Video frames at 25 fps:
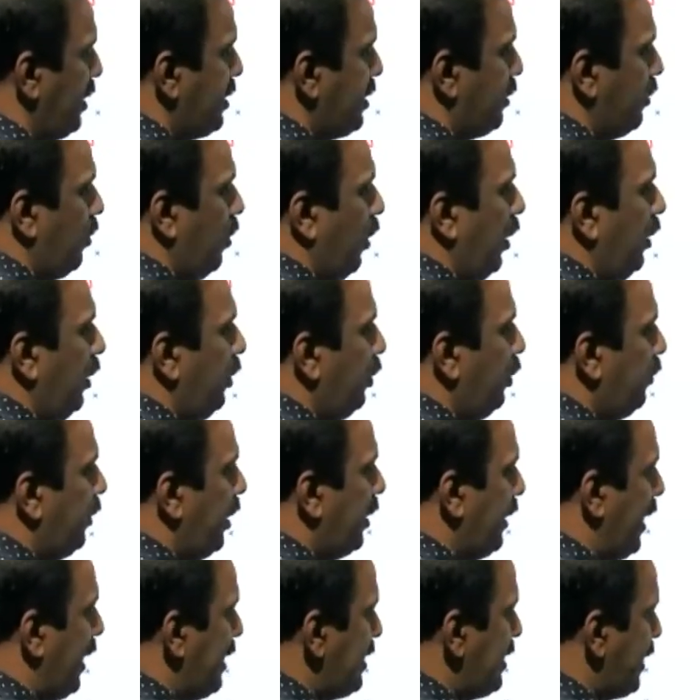is going toward
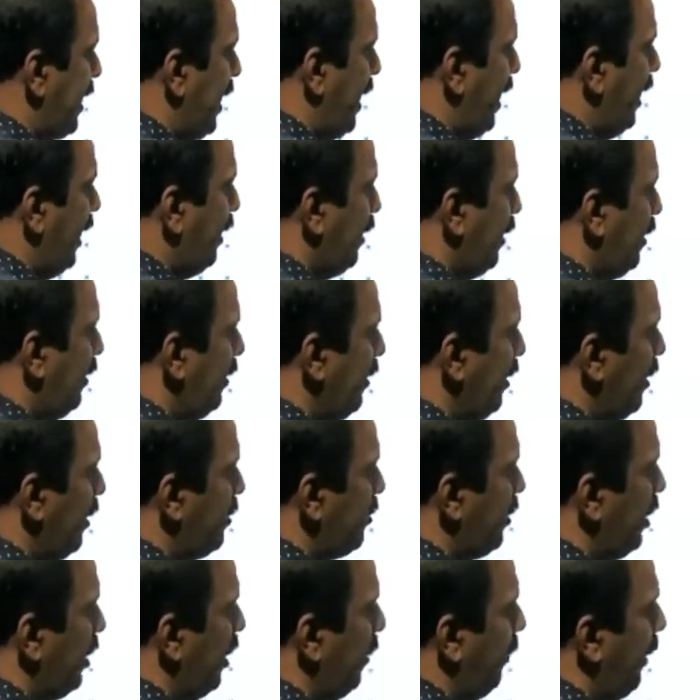that side.
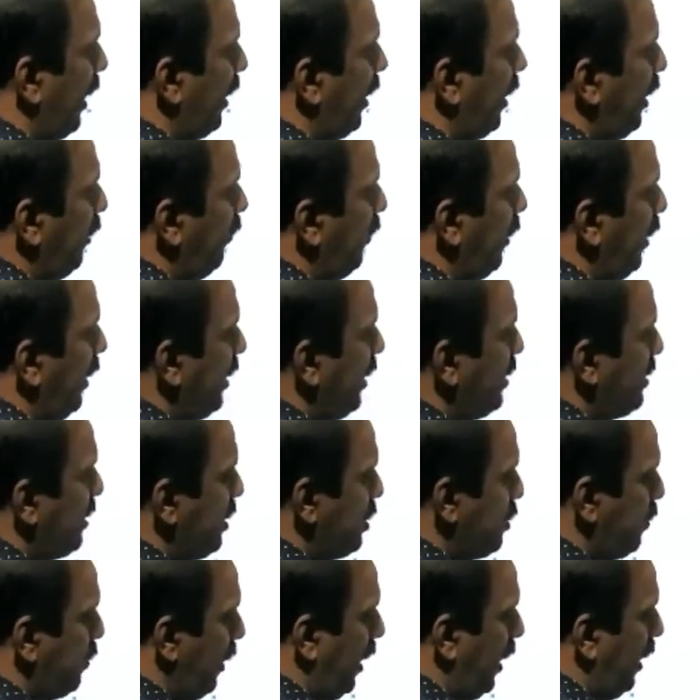So the magnetic field is
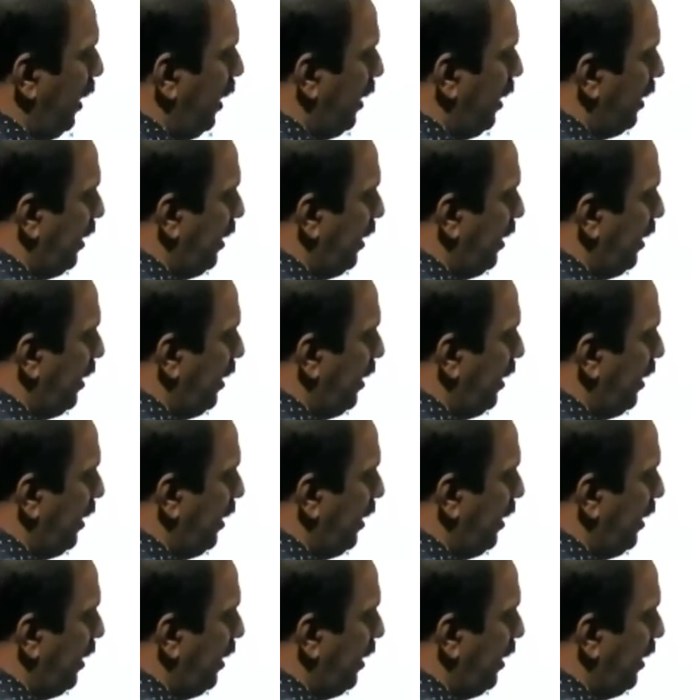this way.